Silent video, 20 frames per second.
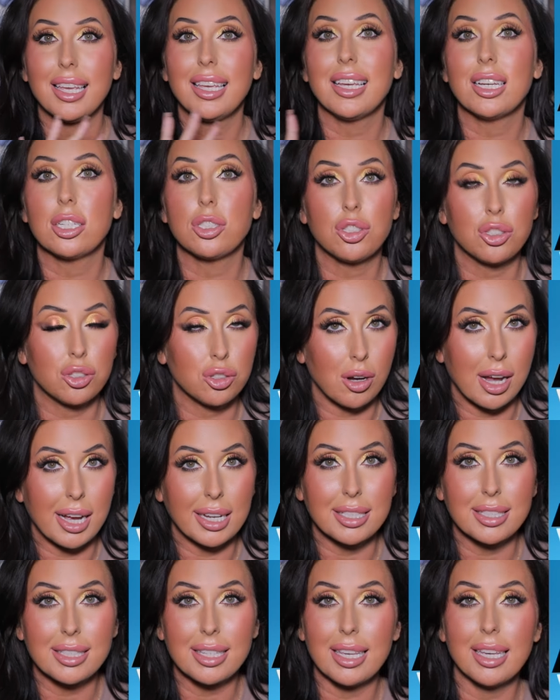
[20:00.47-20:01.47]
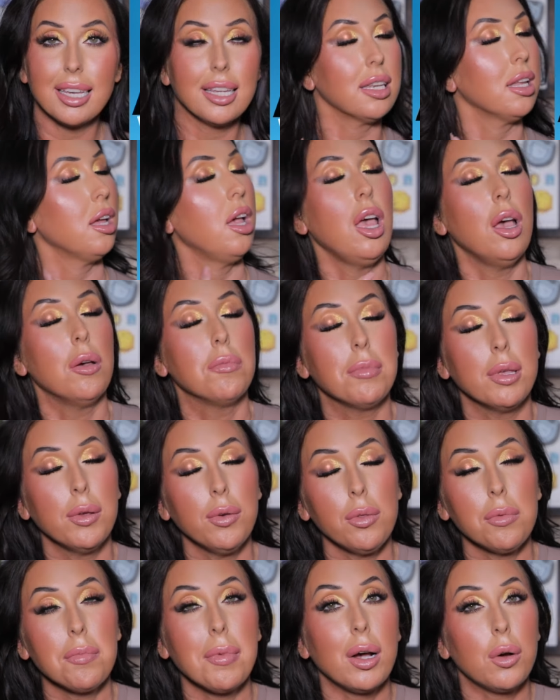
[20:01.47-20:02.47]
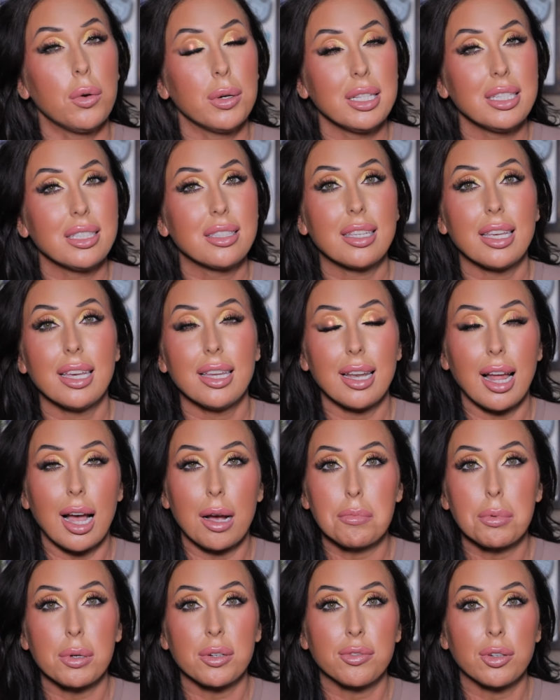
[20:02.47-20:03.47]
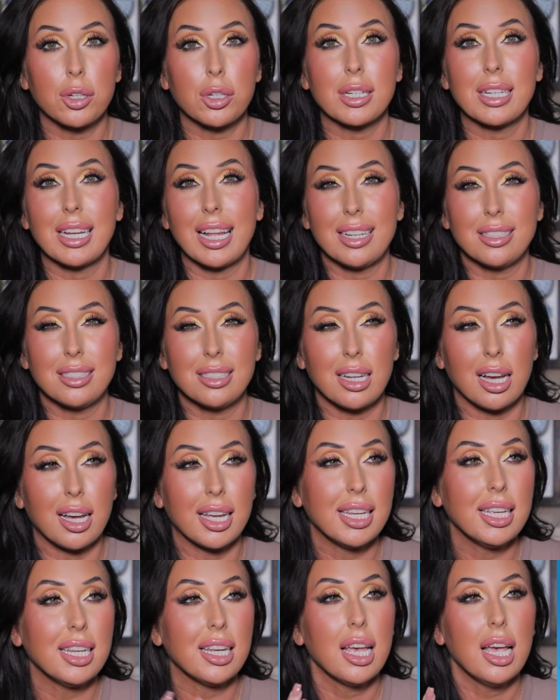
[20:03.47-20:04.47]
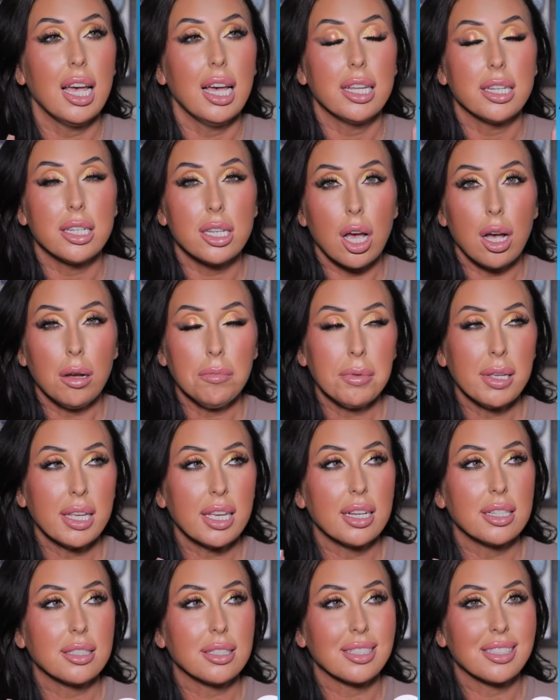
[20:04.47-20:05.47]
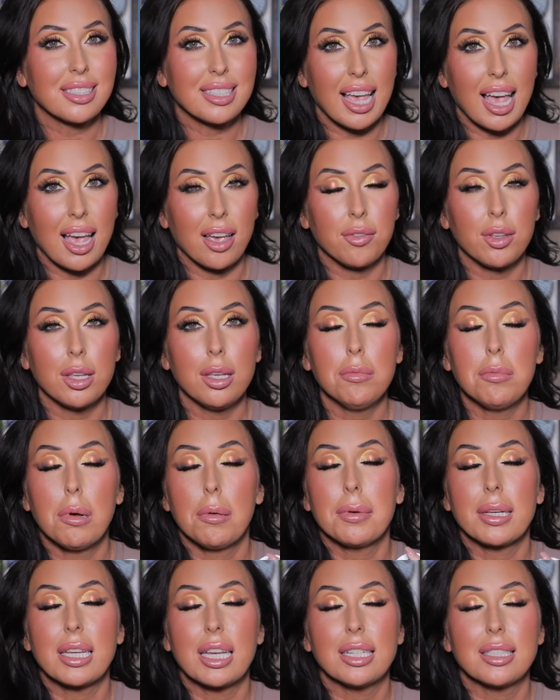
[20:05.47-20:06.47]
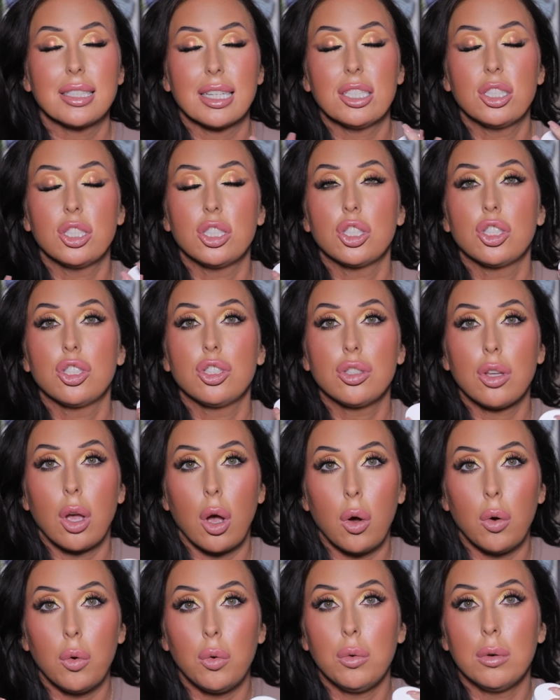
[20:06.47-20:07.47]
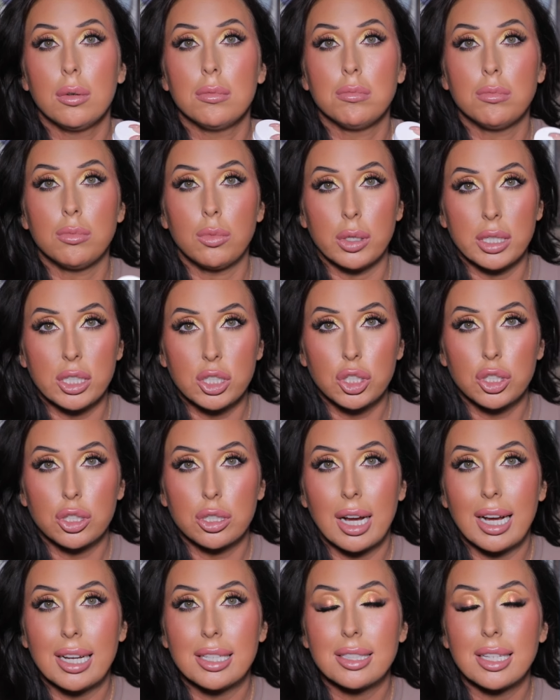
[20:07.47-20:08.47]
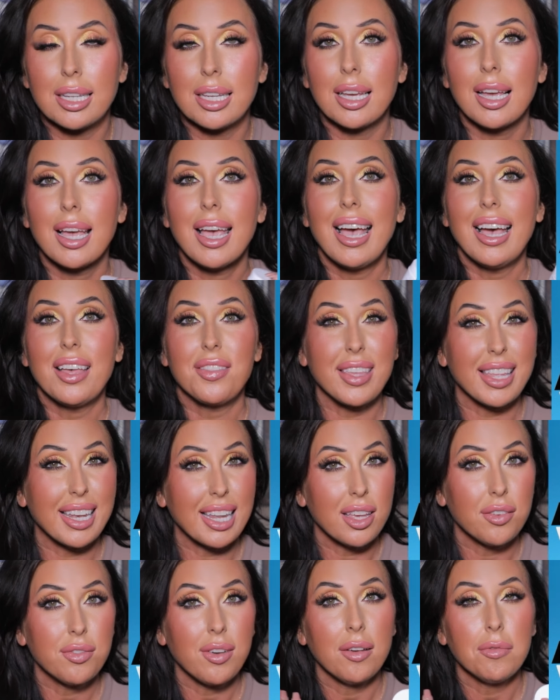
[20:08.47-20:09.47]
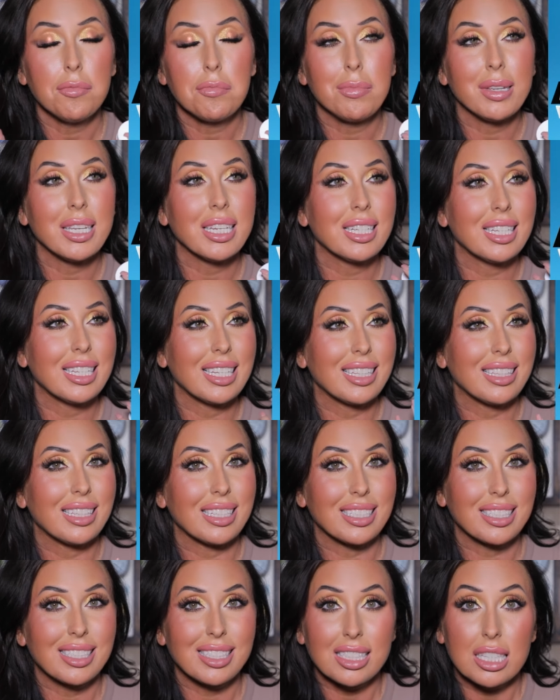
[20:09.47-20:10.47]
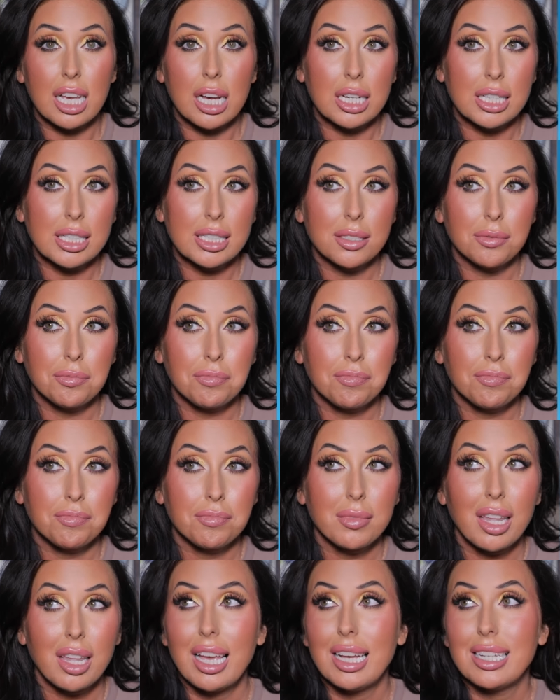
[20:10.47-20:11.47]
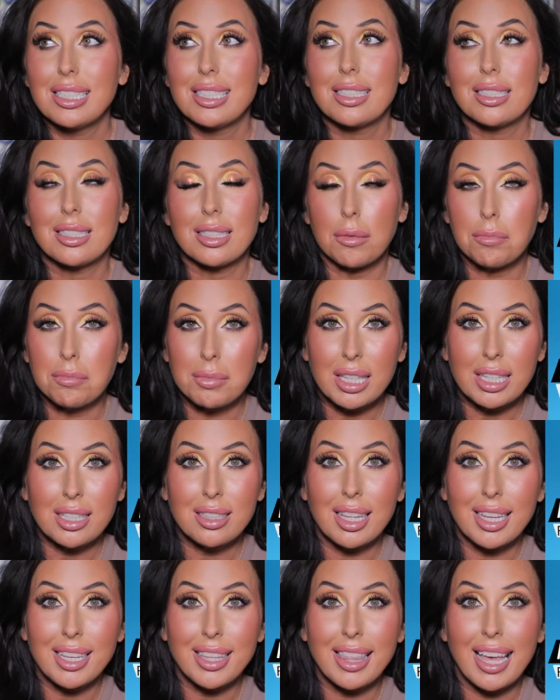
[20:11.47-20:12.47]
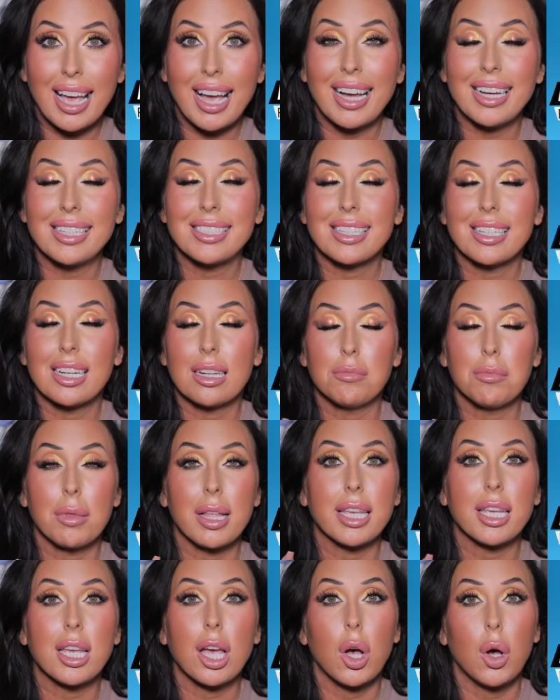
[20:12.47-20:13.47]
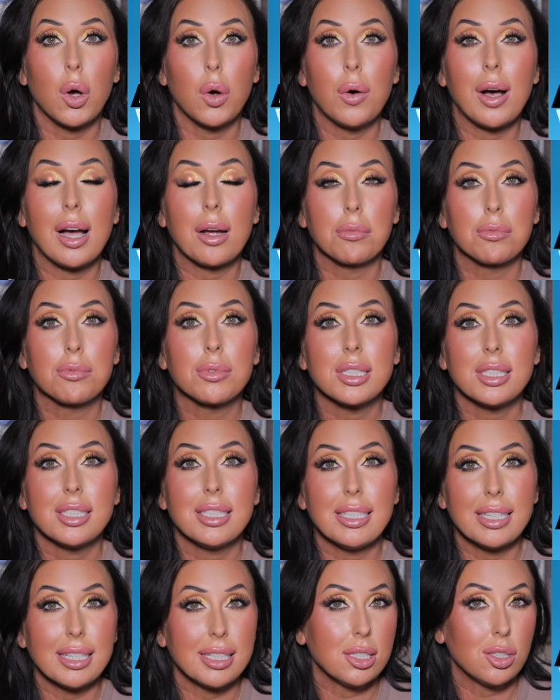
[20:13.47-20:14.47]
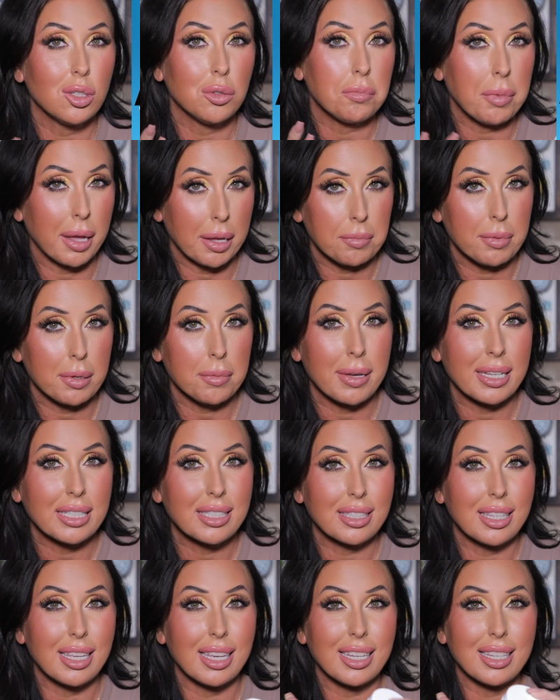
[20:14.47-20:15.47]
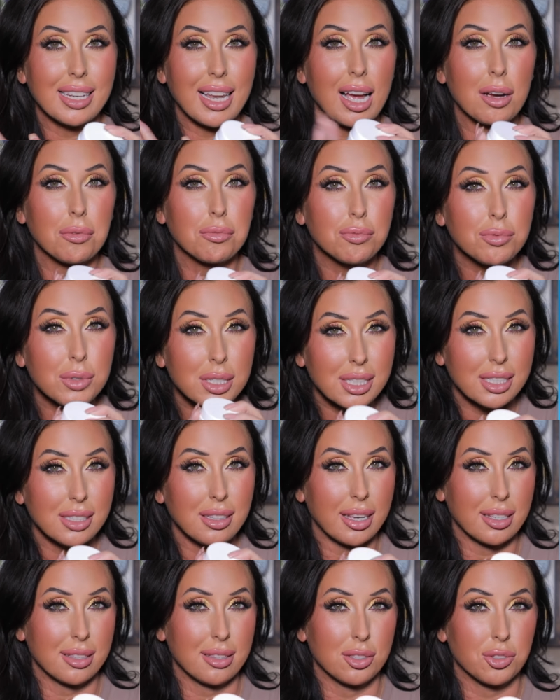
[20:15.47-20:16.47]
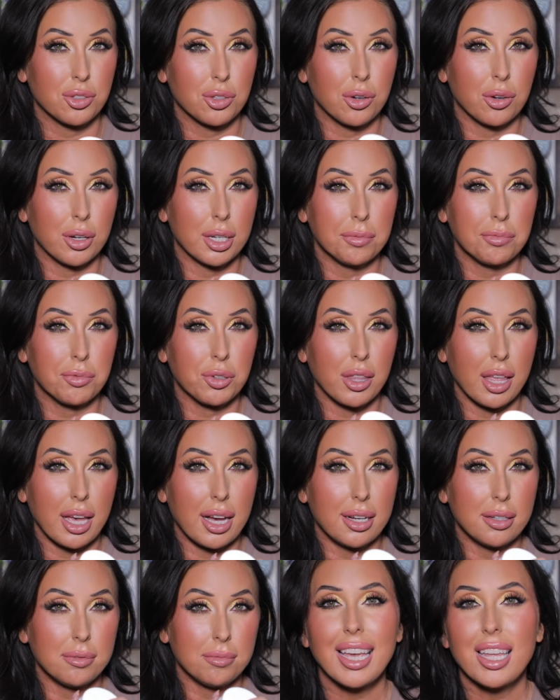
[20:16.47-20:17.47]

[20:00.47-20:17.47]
He has dry skin. Me with my oily skin, I prefer it at night, not because it's heavy, but because it's so moisturizing that if I've been in the sun, something like that, and I'm like, oh, I really need to baby my skin, I really like this cream for that.